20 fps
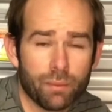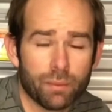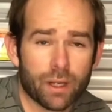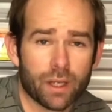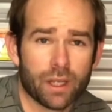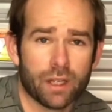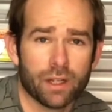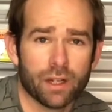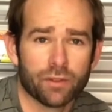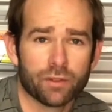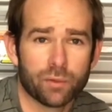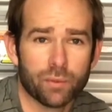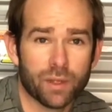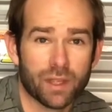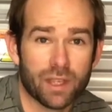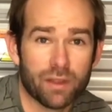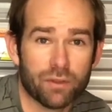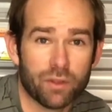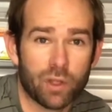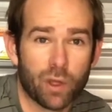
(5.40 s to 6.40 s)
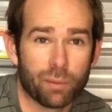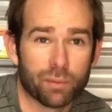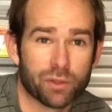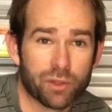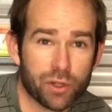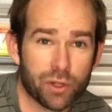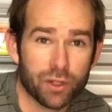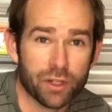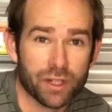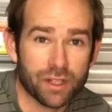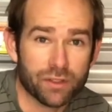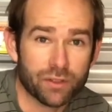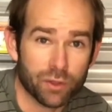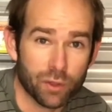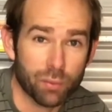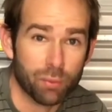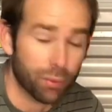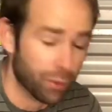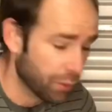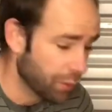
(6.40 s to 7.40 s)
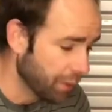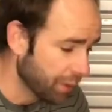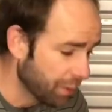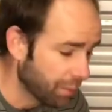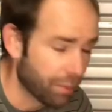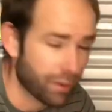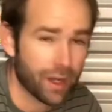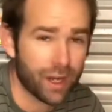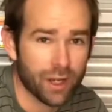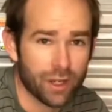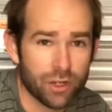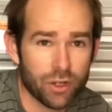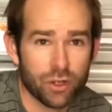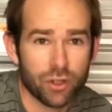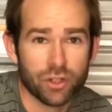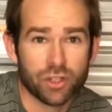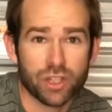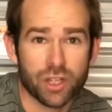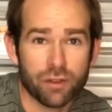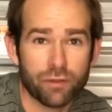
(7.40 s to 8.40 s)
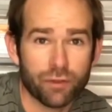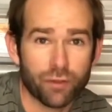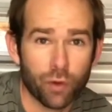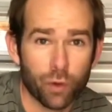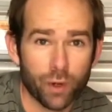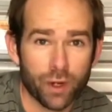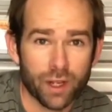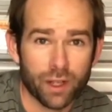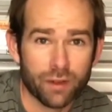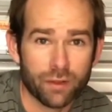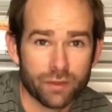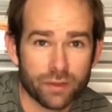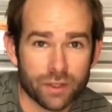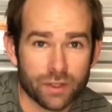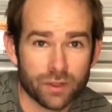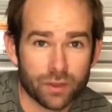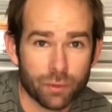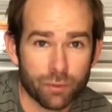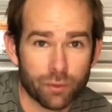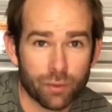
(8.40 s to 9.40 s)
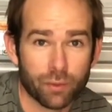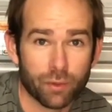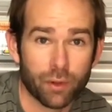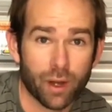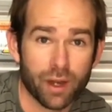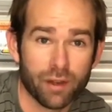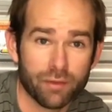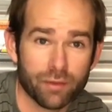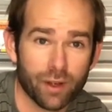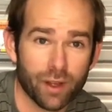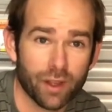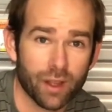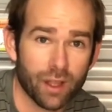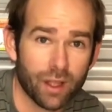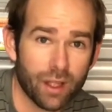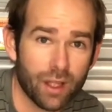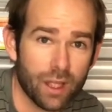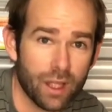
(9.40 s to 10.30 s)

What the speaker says: lucky enough to be given the opportunity to brew on the brand new G40 system from Grainfather.